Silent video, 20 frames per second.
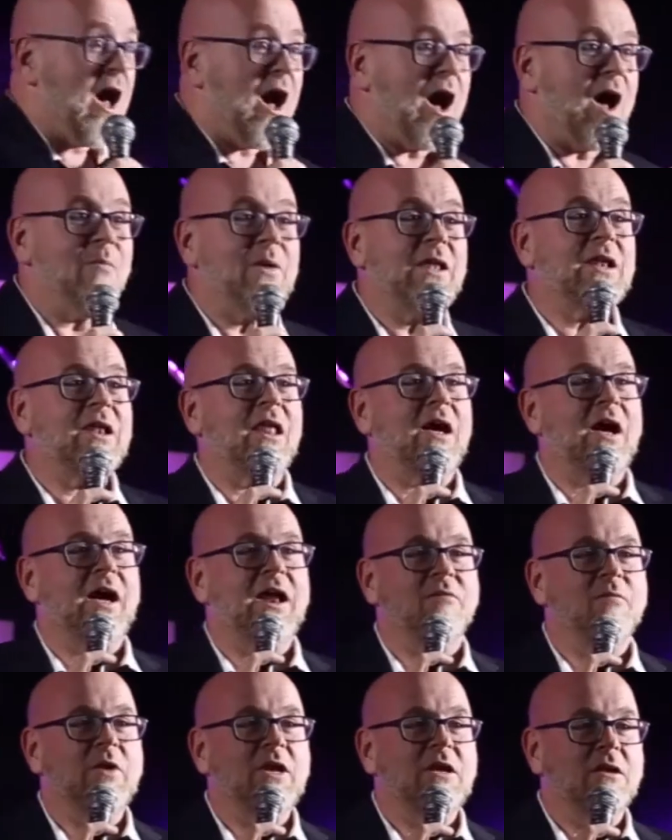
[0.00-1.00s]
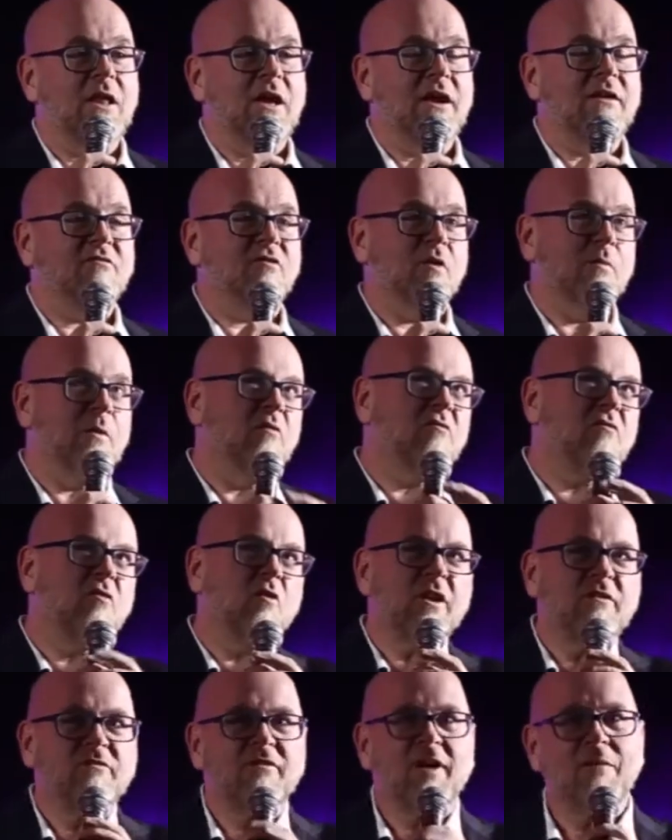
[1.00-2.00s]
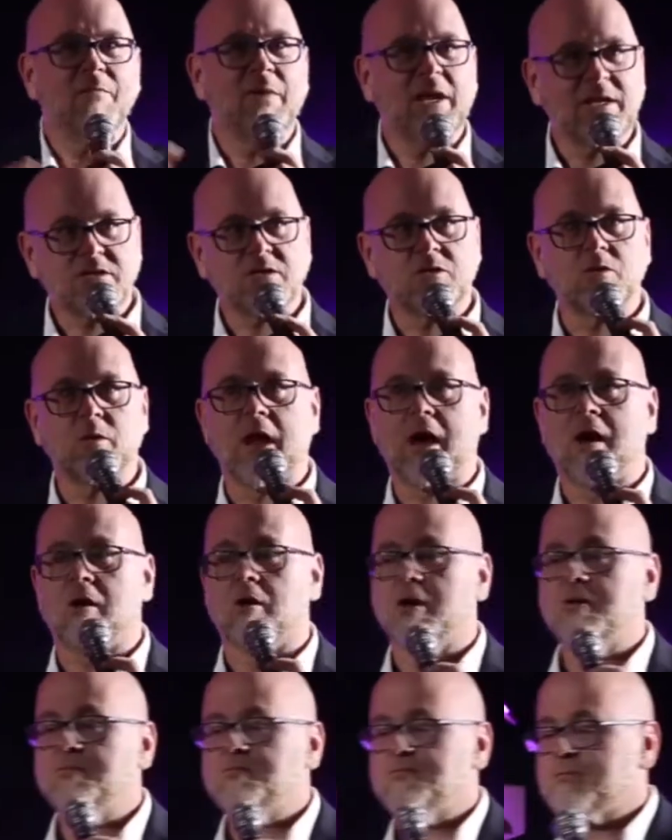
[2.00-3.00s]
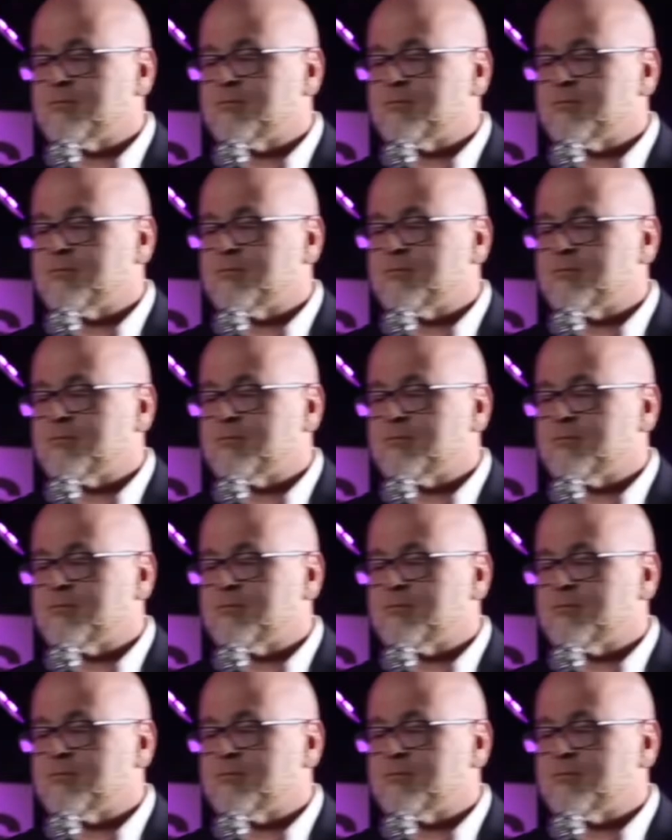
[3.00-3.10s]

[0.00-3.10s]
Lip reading: I'm in line. I've been in line for about 45 minutes to an hour.